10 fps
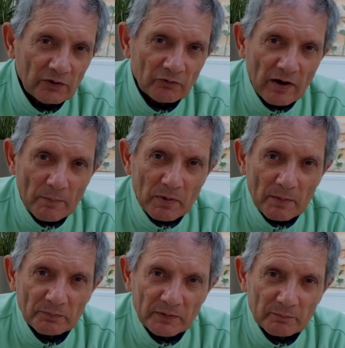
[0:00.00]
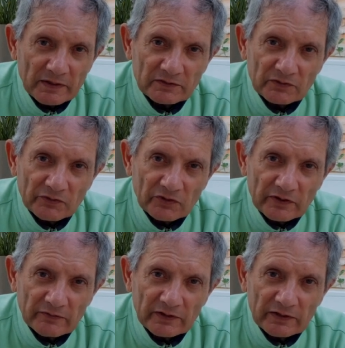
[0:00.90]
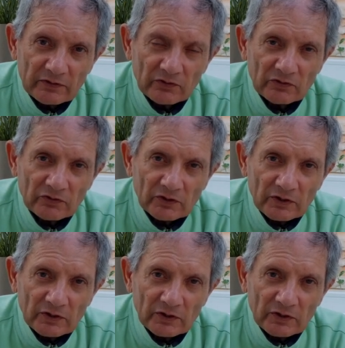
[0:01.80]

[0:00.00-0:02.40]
wrap up the mental series,